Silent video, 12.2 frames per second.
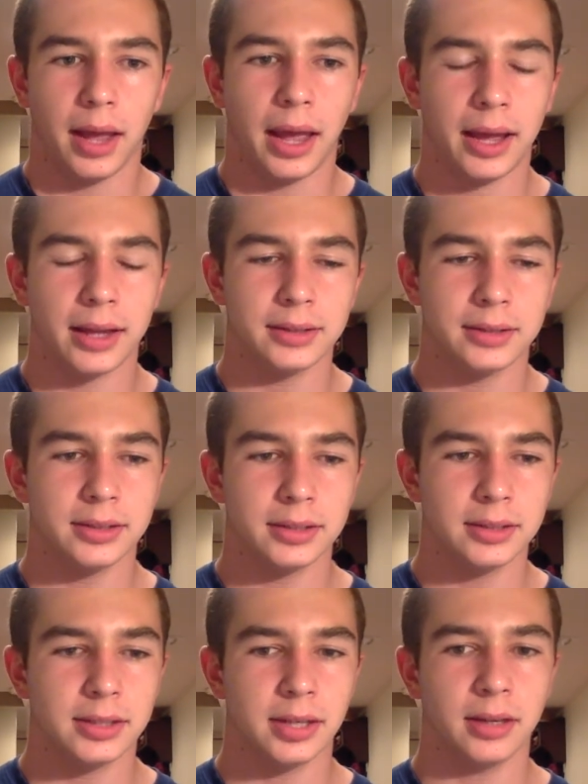
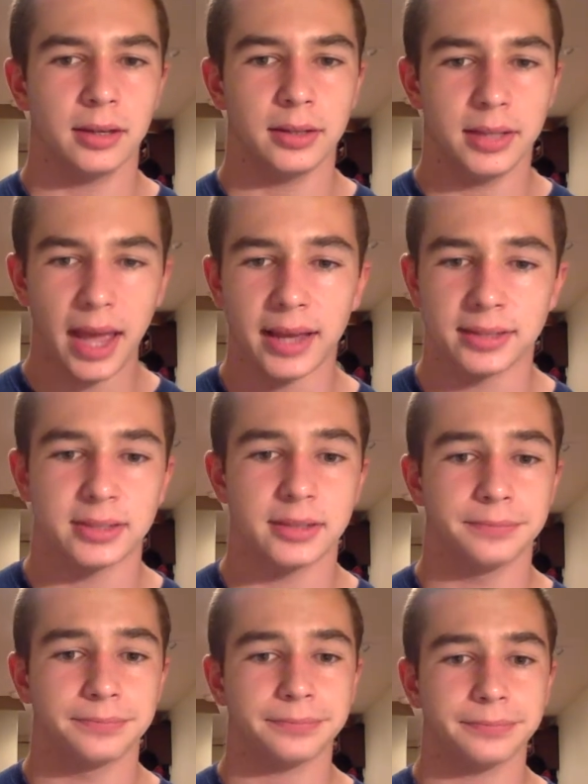And yes,
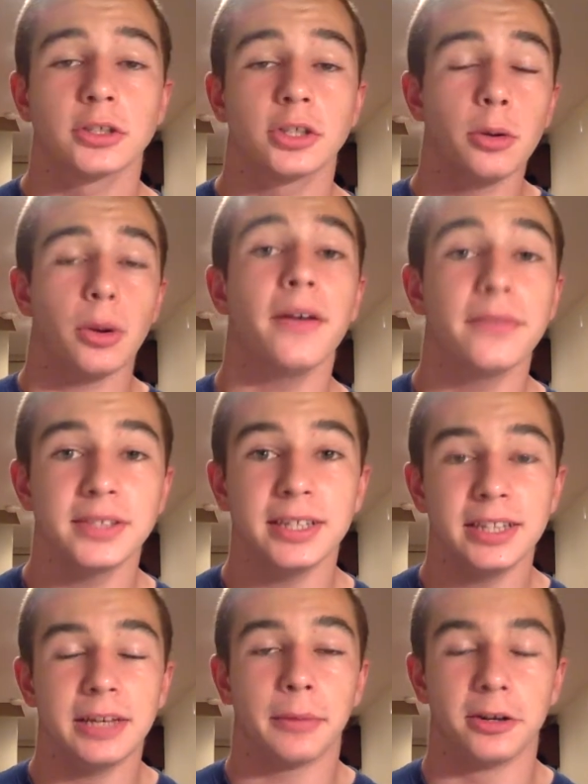so I've
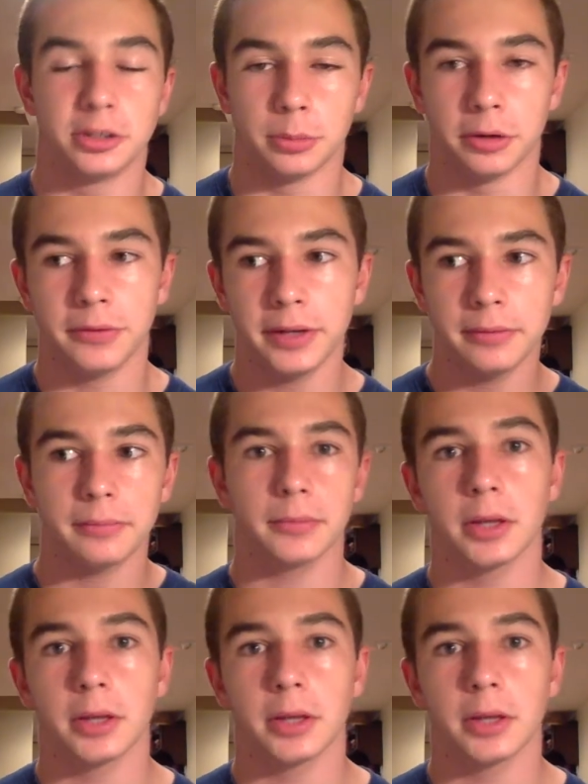seen the Emoji Movie.